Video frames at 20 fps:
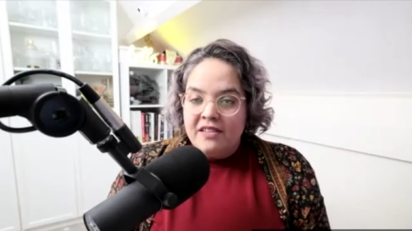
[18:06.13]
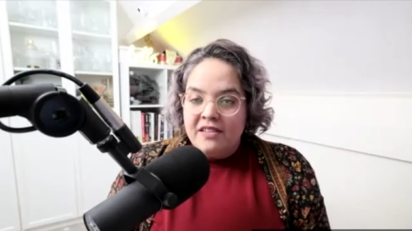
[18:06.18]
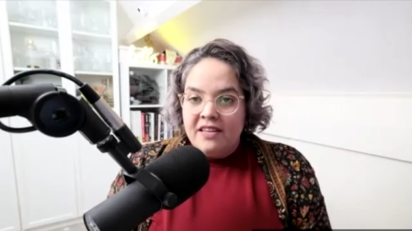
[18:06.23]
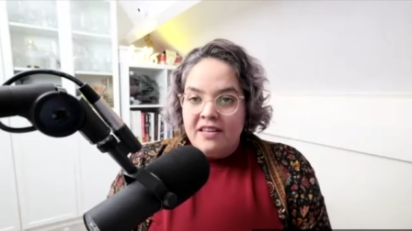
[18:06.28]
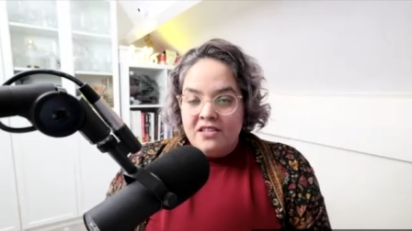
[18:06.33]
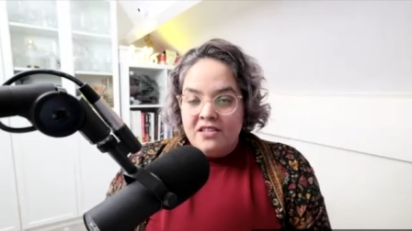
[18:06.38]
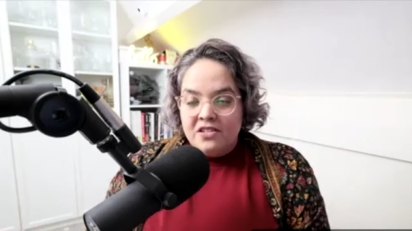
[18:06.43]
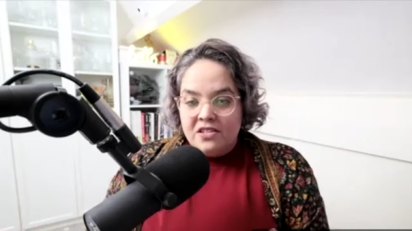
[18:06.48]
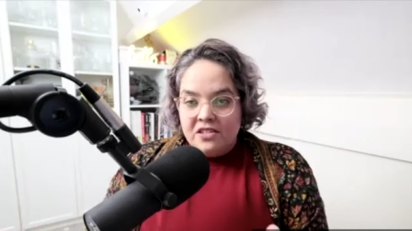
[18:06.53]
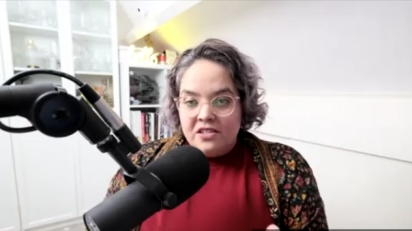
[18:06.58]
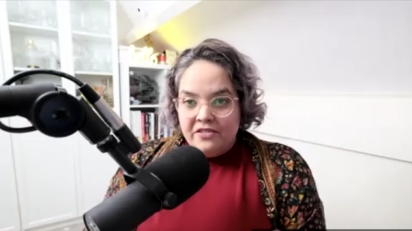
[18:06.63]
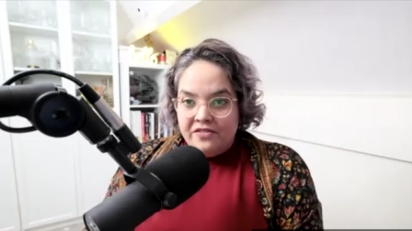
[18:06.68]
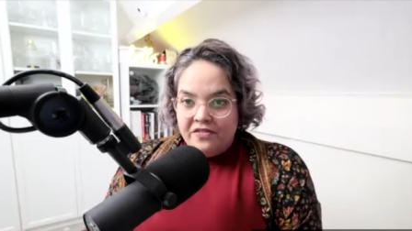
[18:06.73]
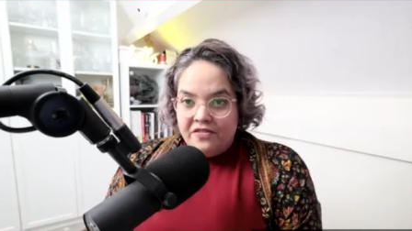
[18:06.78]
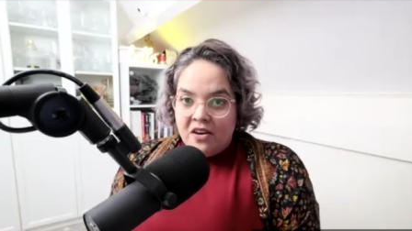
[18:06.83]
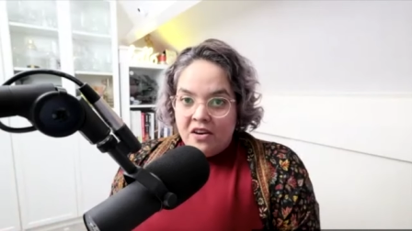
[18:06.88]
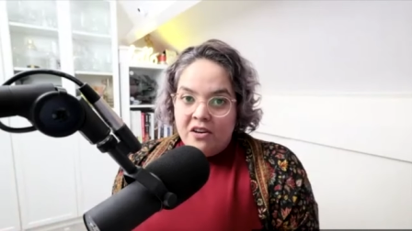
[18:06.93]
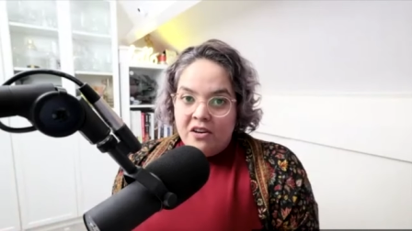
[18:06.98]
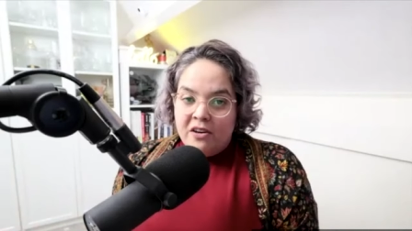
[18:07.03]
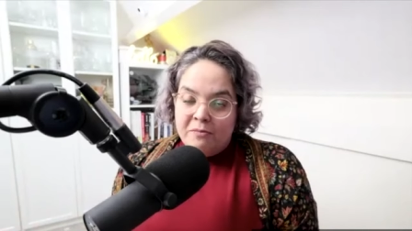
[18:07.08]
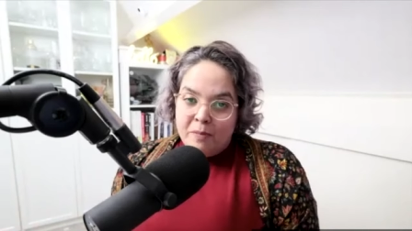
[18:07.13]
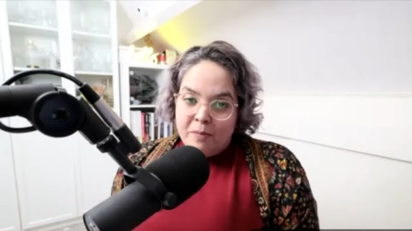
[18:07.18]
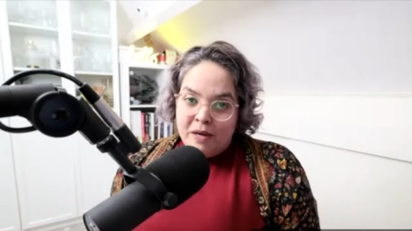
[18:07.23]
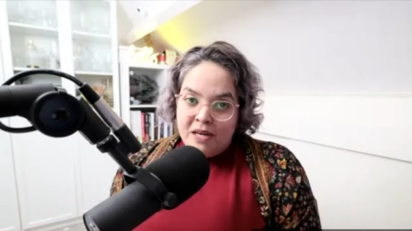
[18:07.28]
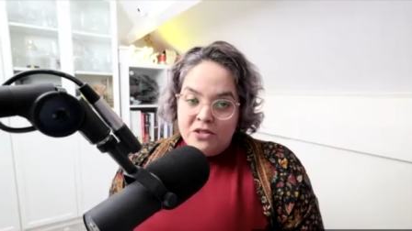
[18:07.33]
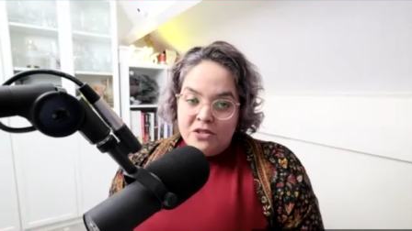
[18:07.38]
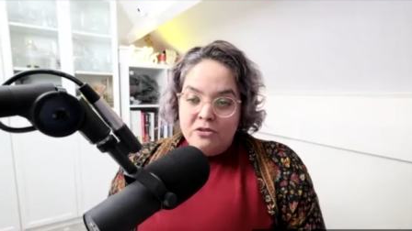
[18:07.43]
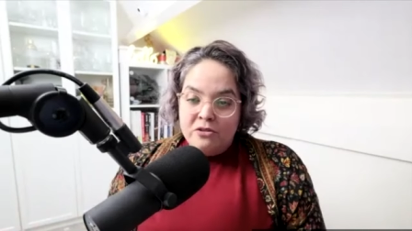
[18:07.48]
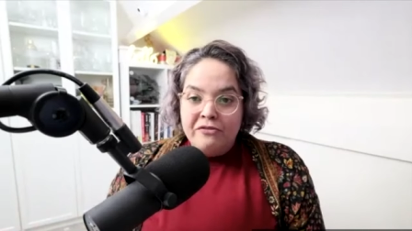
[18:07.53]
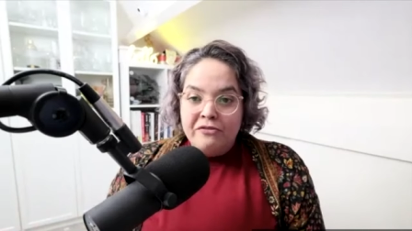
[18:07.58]
then she found her
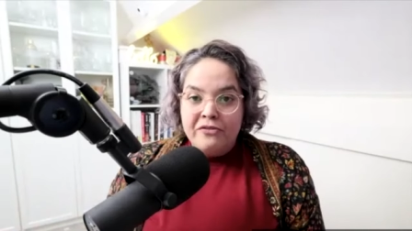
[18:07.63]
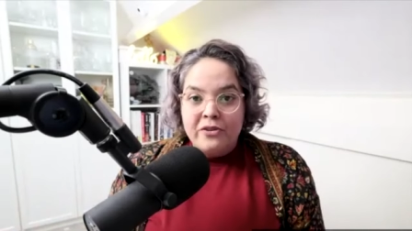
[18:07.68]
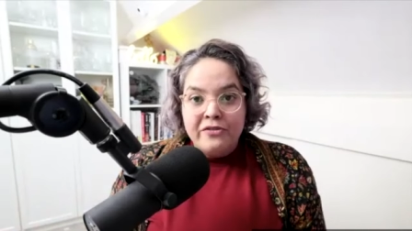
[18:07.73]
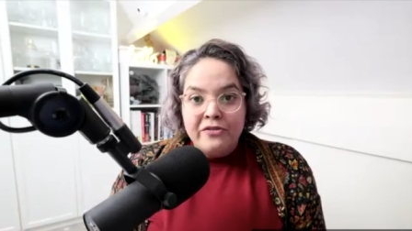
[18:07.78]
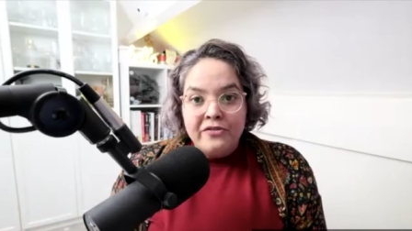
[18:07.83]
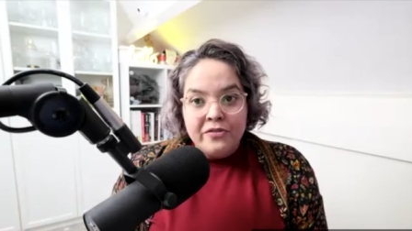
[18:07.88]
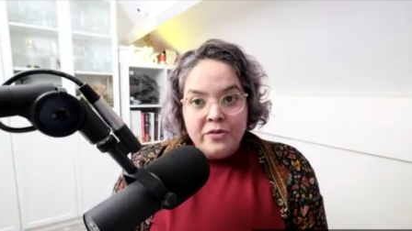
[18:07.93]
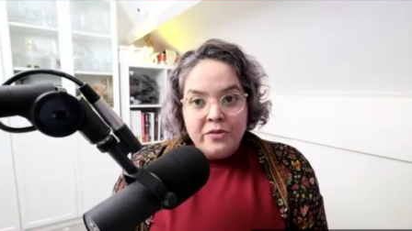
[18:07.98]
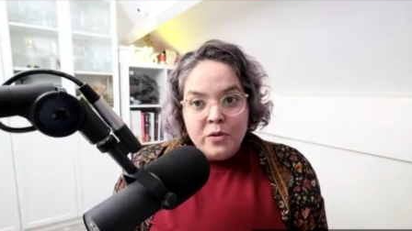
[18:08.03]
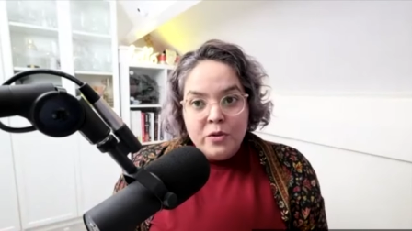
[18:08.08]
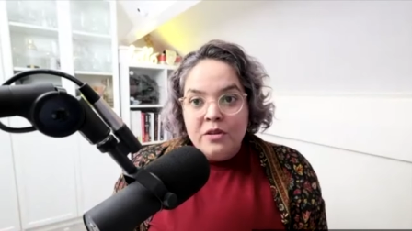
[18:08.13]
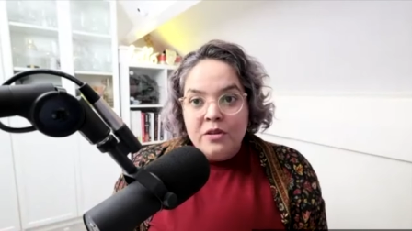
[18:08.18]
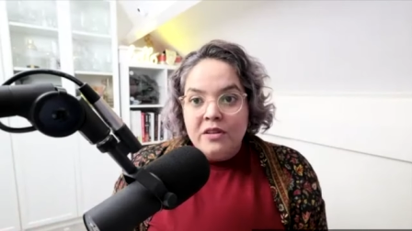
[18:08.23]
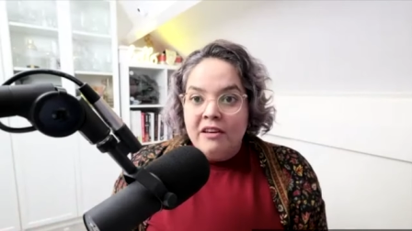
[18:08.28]
passion for food